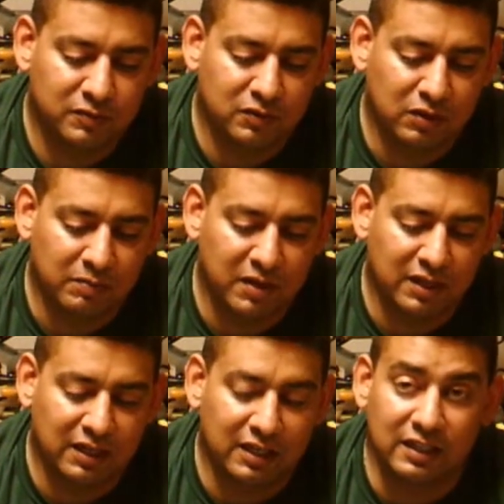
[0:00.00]
So I'm
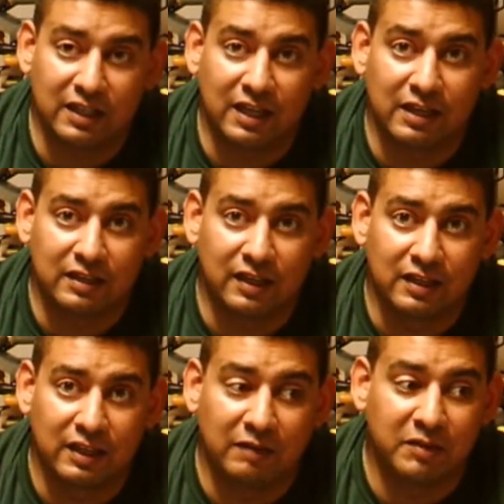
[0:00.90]
not getting that,
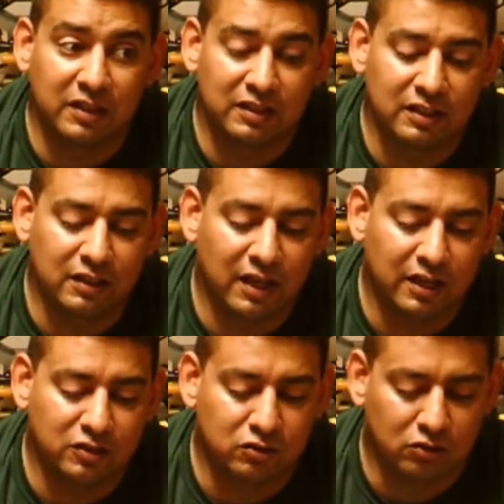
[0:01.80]
not getting the
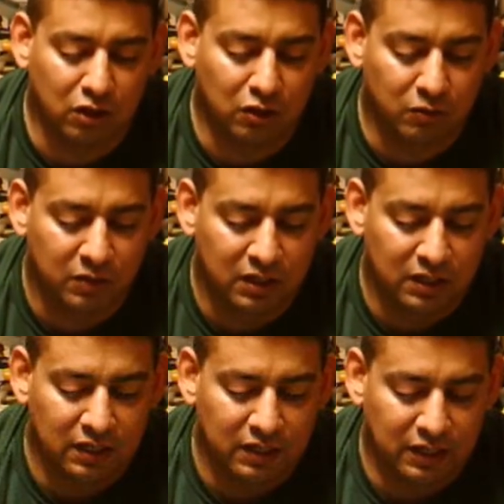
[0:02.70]
edge glow
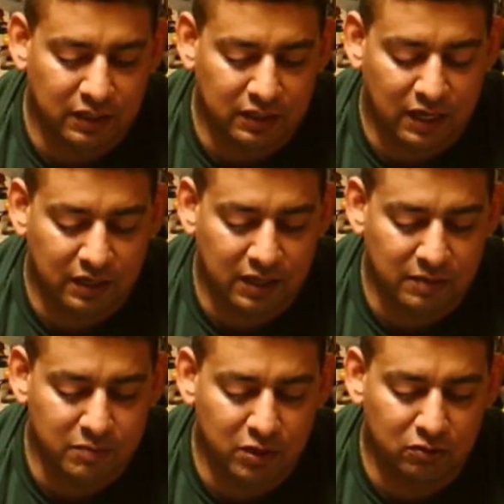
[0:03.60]
and not a
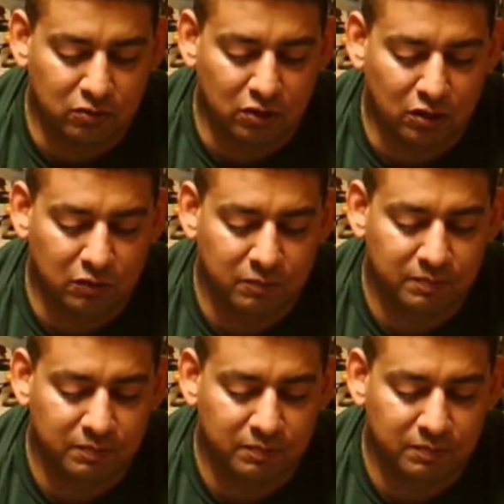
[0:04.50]
middle glow.